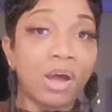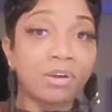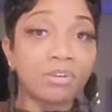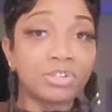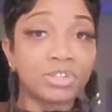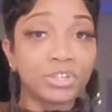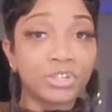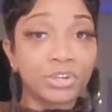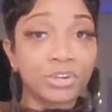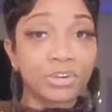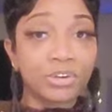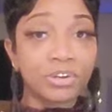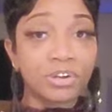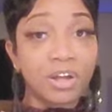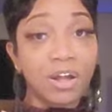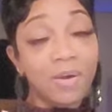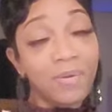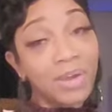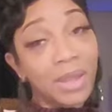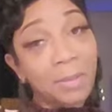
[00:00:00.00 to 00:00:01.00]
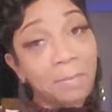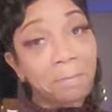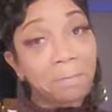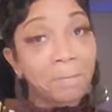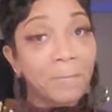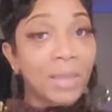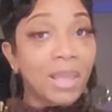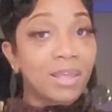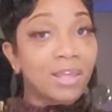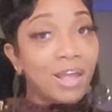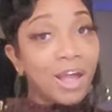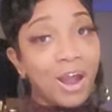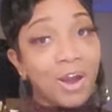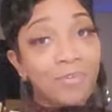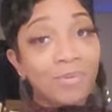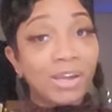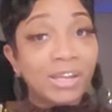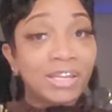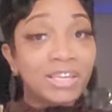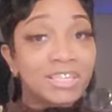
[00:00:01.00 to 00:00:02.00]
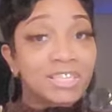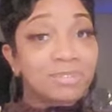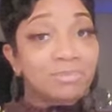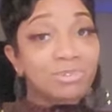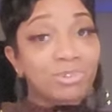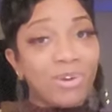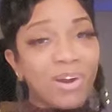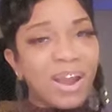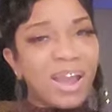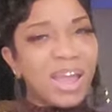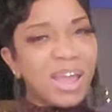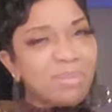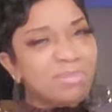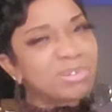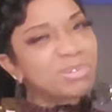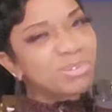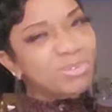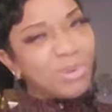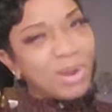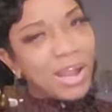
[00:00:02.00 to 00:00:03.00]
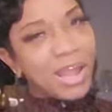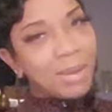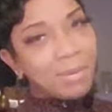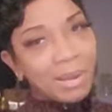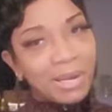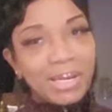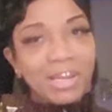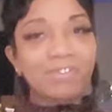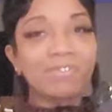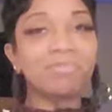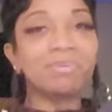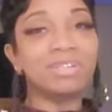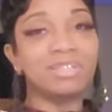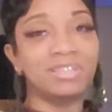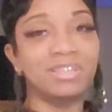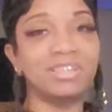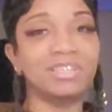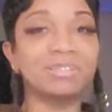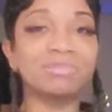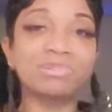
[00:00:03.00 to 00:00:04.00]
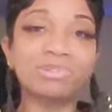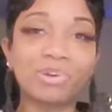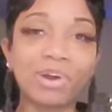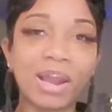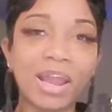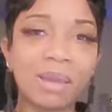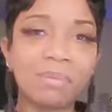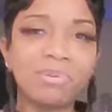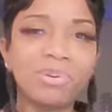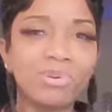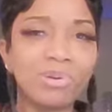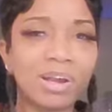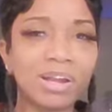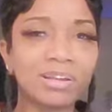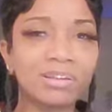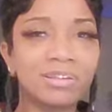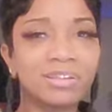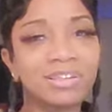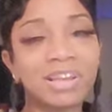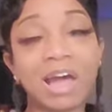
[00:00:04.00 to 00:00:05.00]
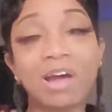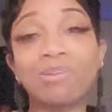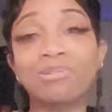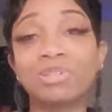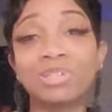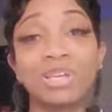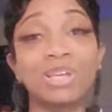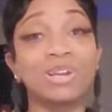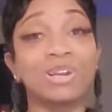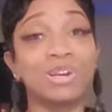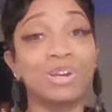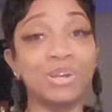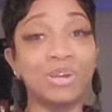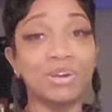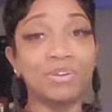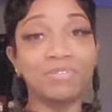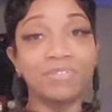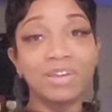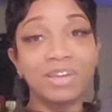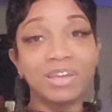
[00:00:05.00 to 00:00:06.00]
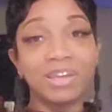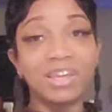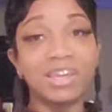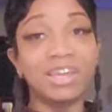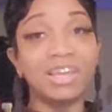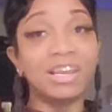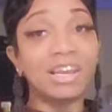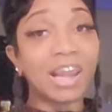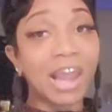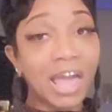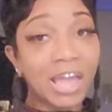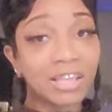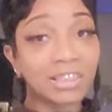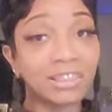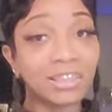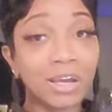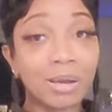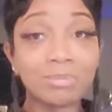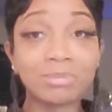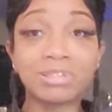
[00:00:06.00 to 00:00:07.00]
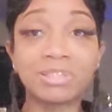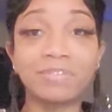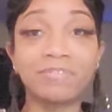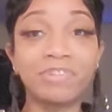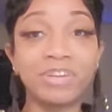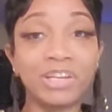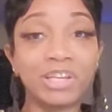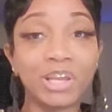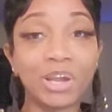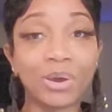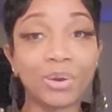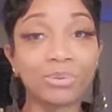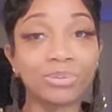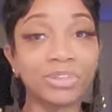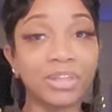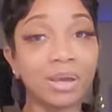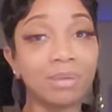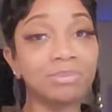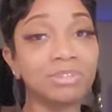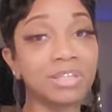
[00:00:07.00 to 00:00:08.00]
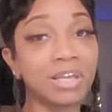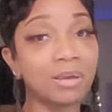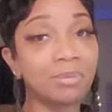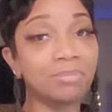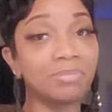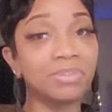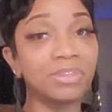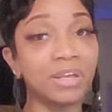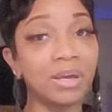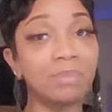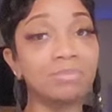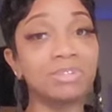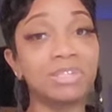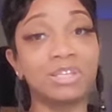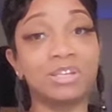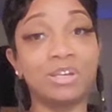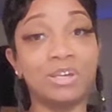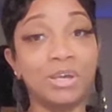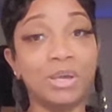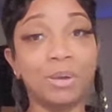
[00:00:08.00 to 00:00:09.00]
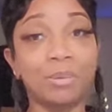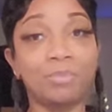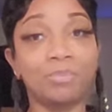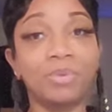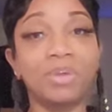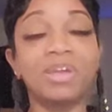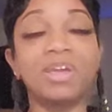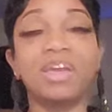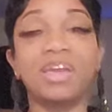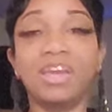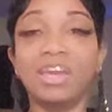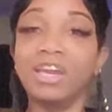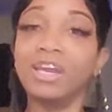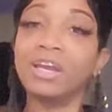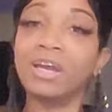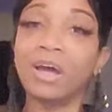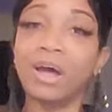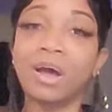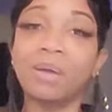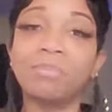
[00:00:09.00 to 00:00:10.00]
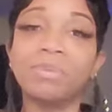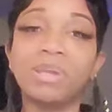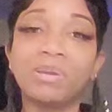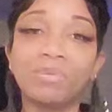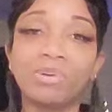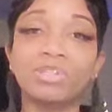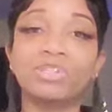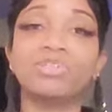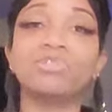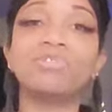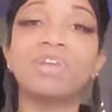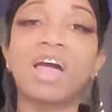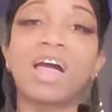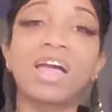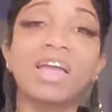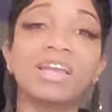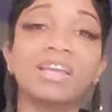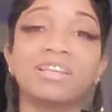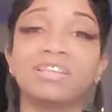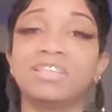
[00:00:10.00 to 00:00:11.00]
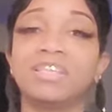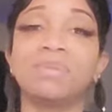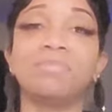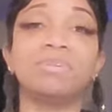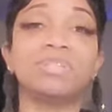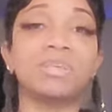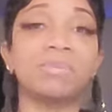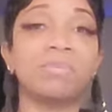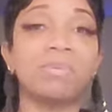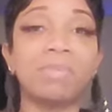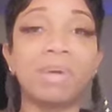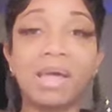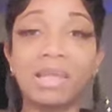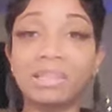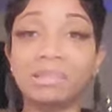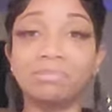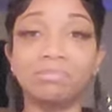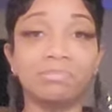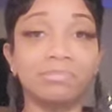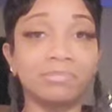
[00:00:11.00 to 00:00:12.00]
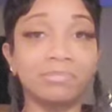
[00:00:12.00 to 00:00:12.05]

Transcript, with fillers: hauls here. Okay? All right, and subscribe, subscribe. I never be saying subscribe, do I? I don't say it enough. And like, thumbs the video, thumbs up, thumbs it up, and comment what you like. Tell me something about